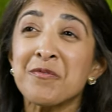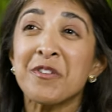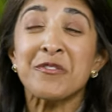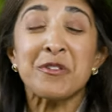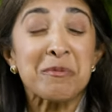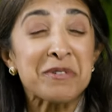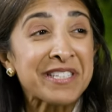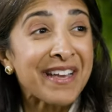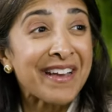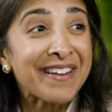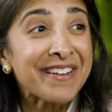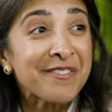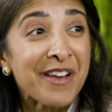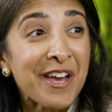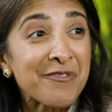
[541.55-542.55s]

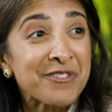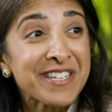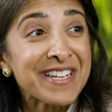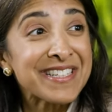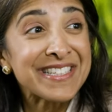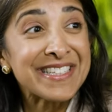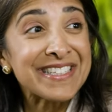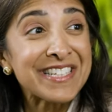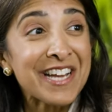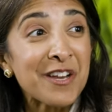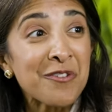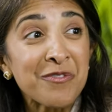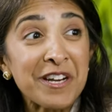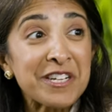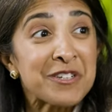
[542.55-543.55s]
50% of advertising is not
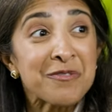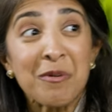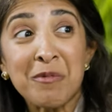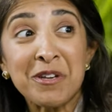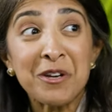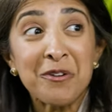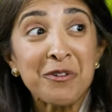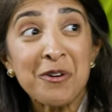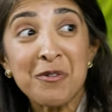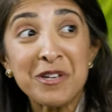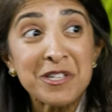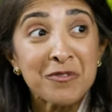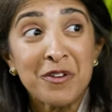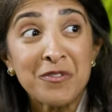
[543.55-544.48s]
effective, but we don't know which